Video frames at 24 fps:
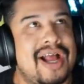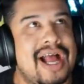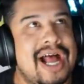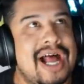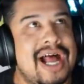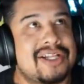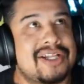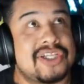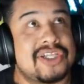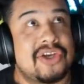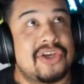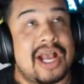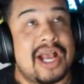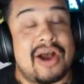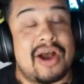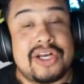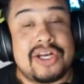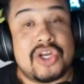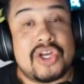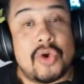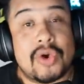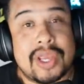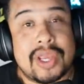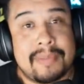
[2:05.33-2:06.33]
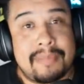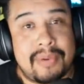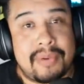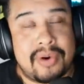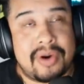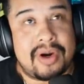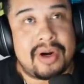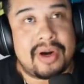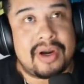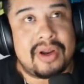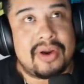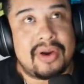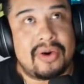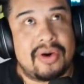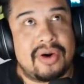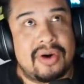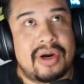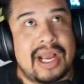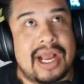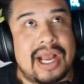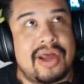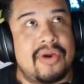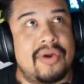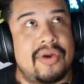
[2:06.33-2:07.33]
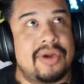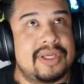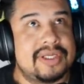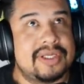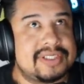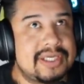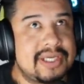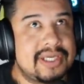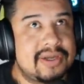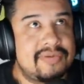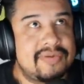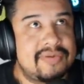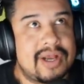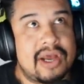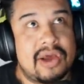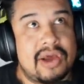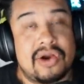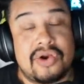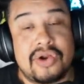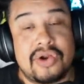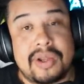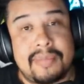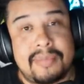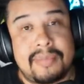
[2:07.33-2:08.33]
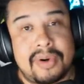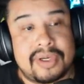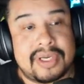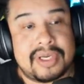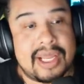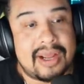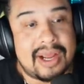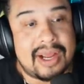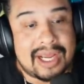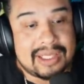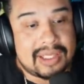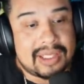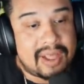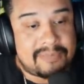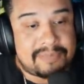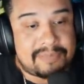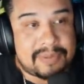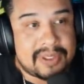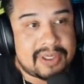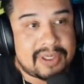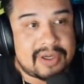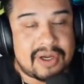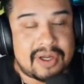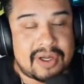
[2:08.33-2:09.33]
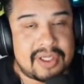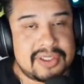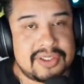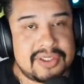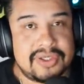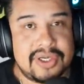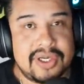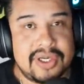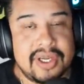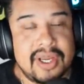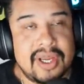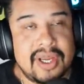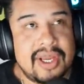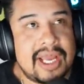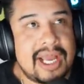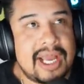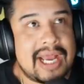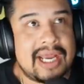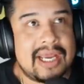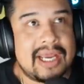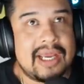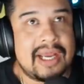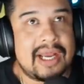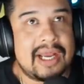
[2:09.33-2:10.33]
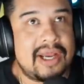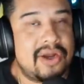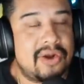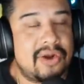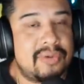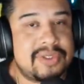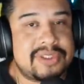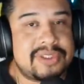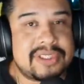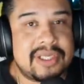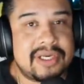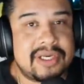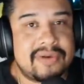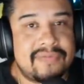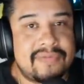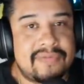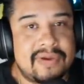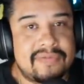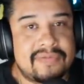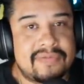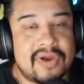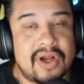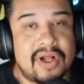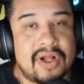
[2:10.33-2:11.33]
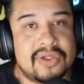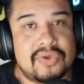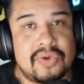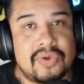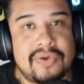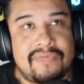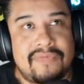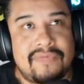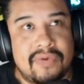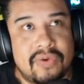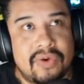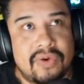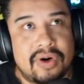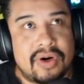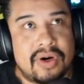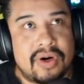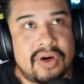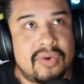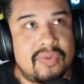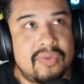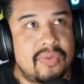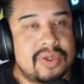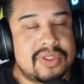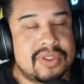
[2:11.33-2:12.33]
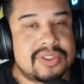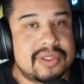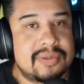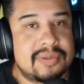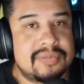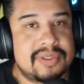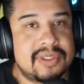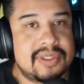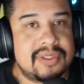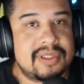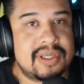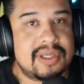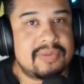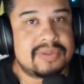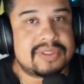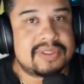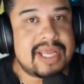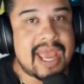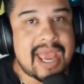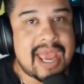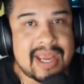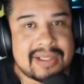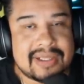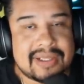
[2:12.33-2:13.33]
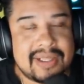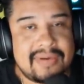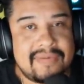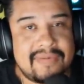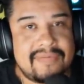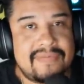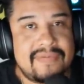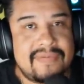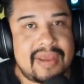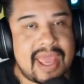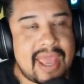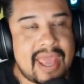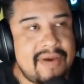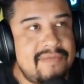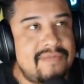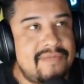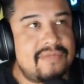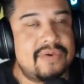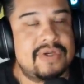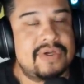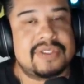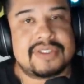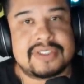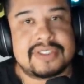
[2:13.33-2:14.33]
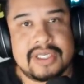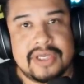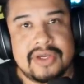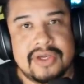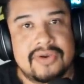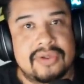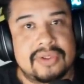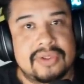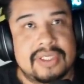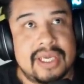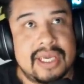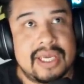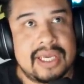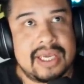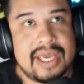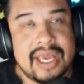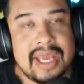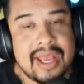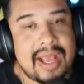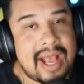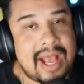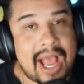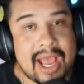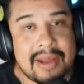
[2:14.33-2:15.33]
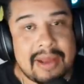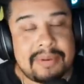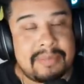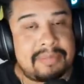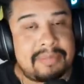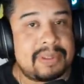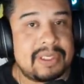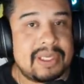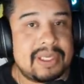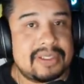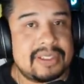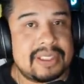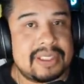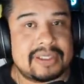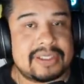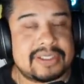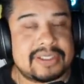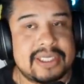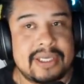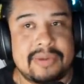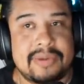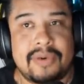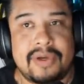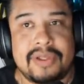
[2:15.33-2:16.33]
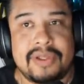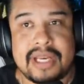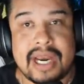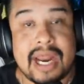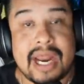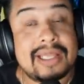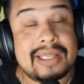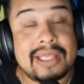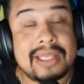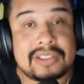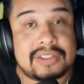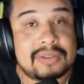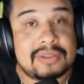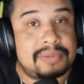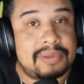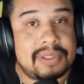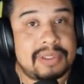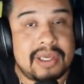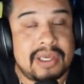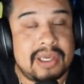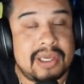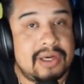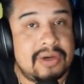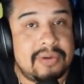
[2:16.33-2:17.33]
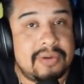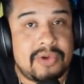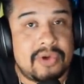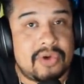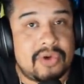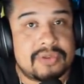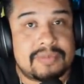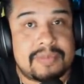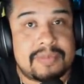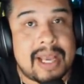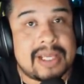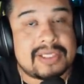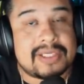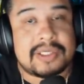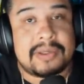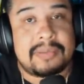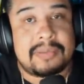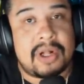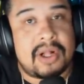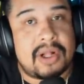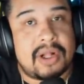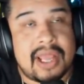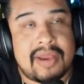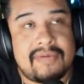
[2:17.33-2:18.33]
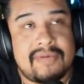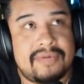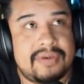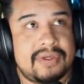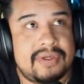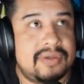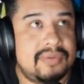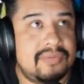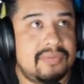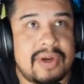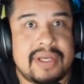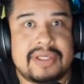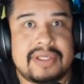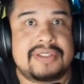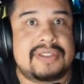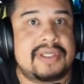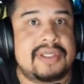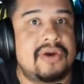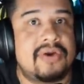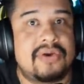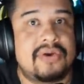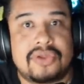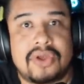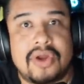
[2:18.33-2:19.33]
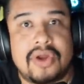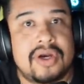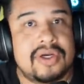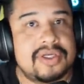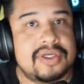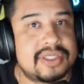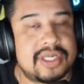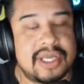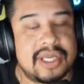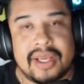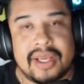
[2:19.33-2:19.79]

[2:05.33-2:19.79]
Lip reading: I'll tell you how I don't get bored, or how do I get sick of it? How I don't get burnt out. I love playing Call of Duty. I always said if Call of Duty 4 was something that was active every single day, I'd be playing that the same way that I'd like to play intramurals basketball every Wednesday or Thursday.